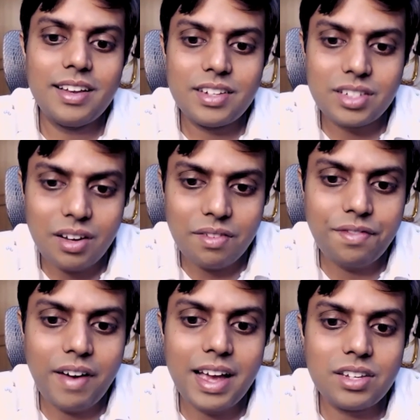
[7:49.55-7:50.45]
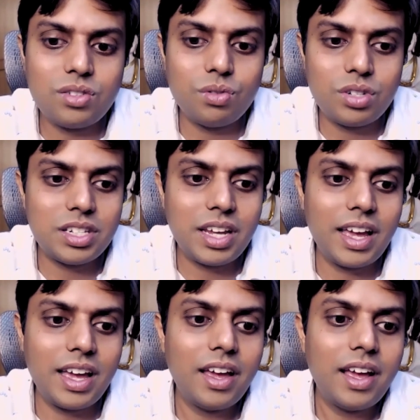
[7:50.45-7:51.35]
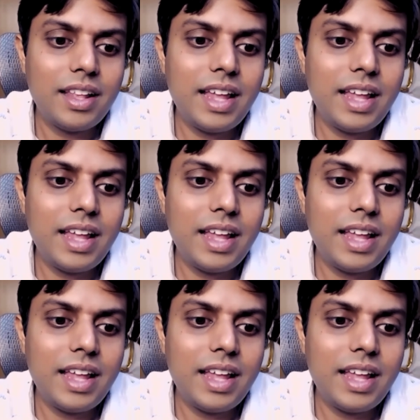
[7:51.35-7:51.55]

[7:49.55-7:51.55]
Suffice to say